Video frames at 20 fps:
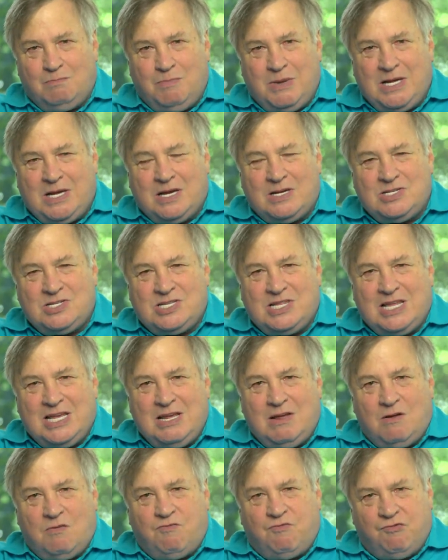because
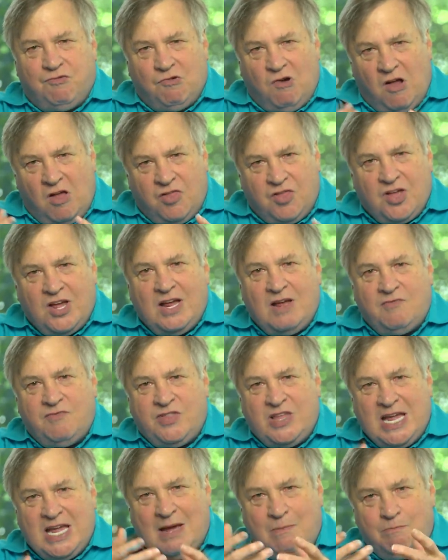the frothing
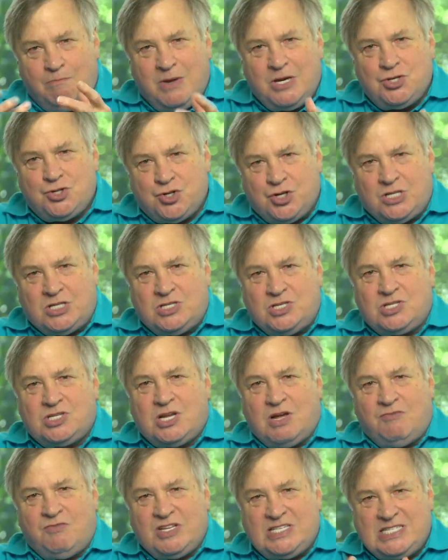of ambitions
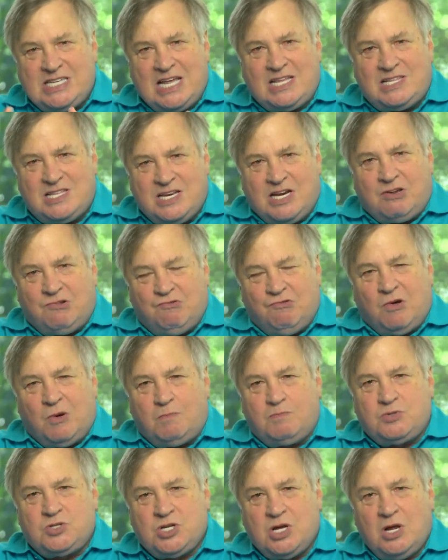of its ethnic
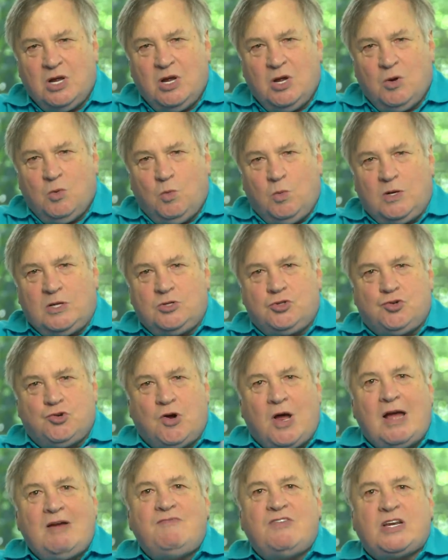groups will
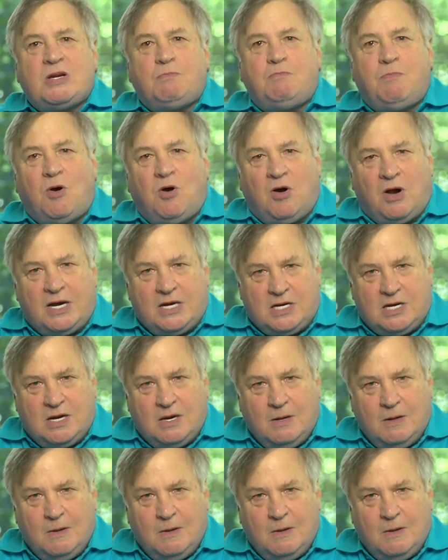drive it apart.